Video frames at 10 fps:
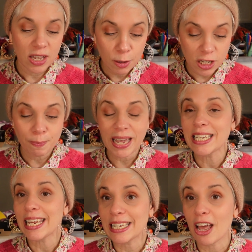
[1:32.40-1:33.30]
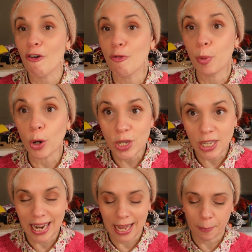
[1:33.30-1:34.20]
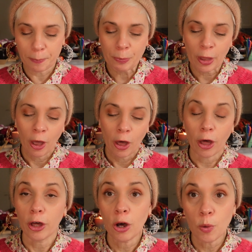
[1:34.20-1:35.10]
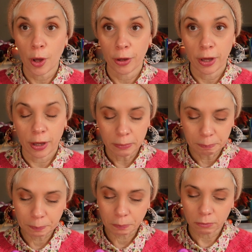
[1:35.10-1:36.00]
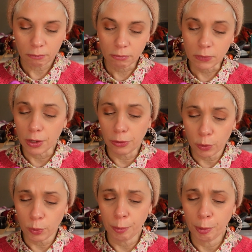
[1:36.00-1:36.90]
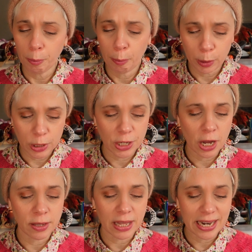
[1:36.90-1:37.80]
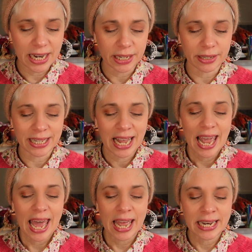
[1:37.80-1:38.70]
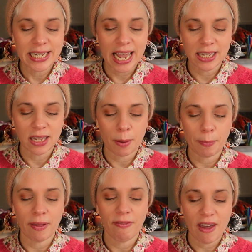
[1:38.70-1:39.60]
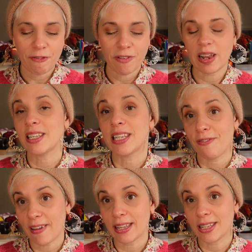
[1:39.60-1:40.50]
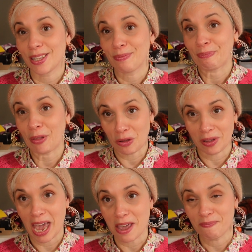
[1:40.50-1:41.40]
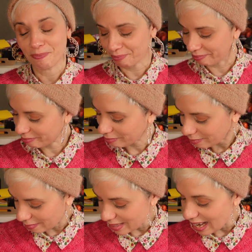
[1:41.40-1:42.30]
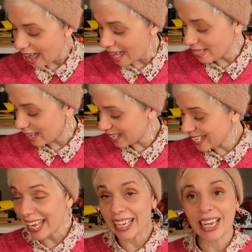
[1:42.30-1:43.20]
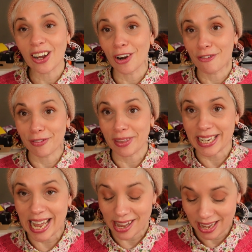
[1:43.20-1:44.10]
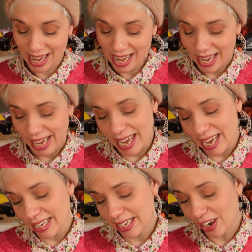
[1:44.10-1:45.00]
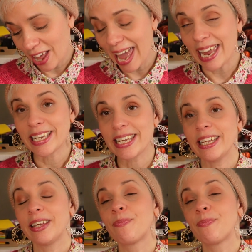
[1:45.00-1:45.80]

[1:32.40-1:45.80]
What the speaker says: suspected of poisoning her co-worker, the group puts down their needles and takes up their friend's defense, okay? And the second color for the day is color 8,